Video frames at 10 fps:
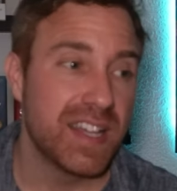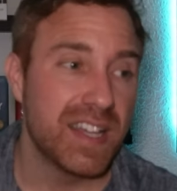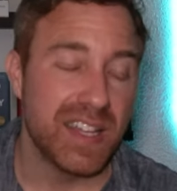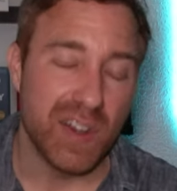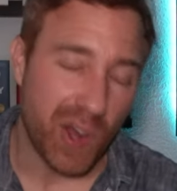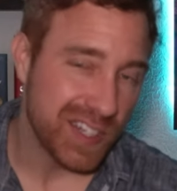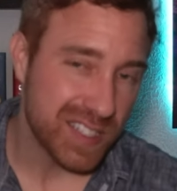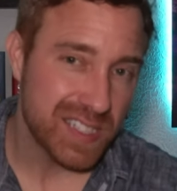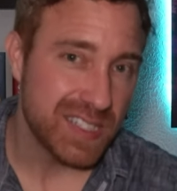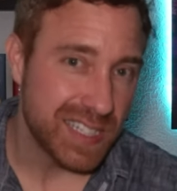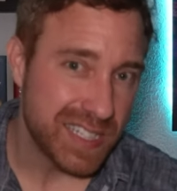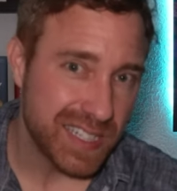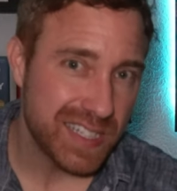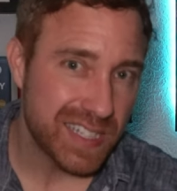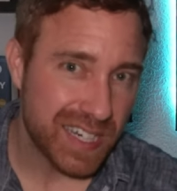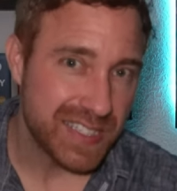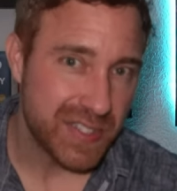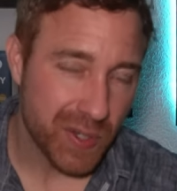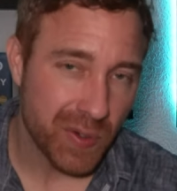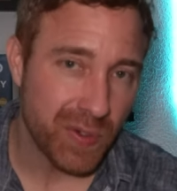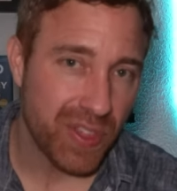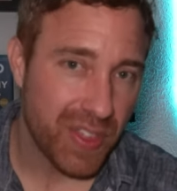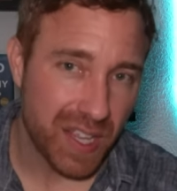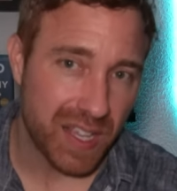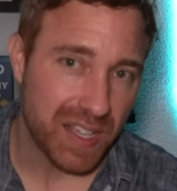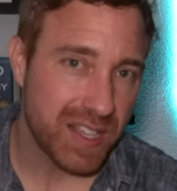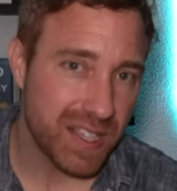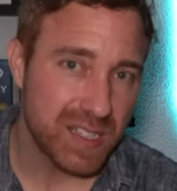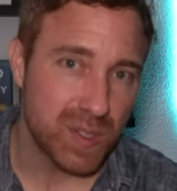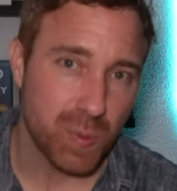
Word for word: And honestly, I don't think it's